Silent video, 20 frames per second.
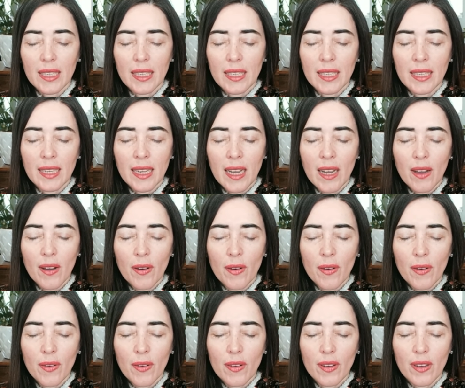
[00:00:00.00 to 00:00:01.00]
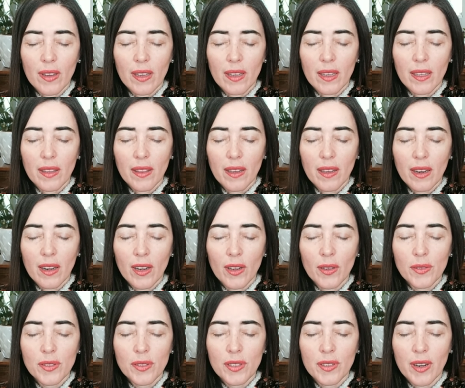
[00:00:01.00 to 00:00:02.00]
And now
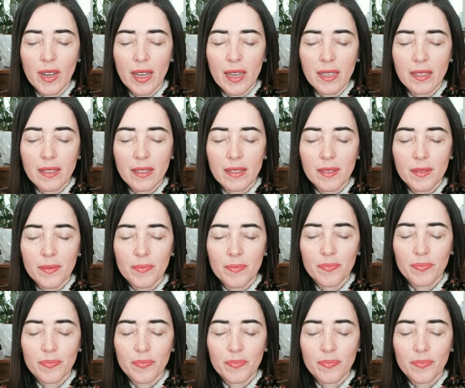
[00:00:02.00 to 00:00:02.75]
close your eyes.